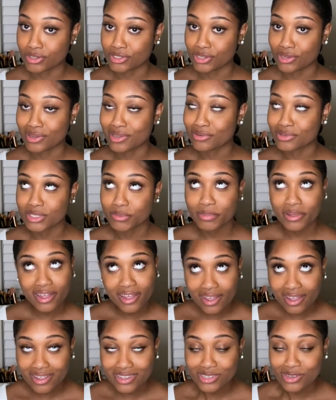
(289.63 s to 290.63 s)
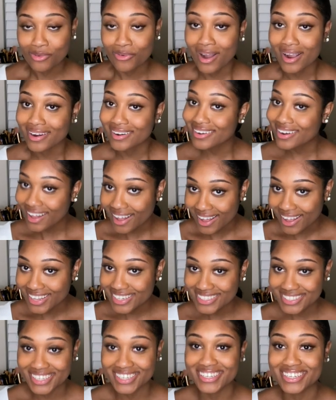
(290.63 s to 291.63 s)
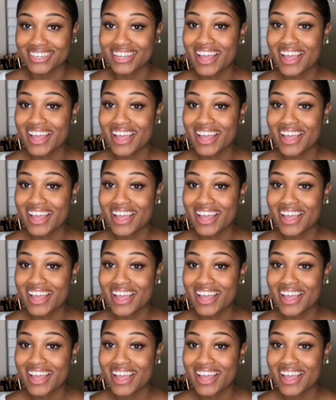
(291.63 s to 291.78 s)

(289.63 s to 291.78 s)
So it was pink, so why not?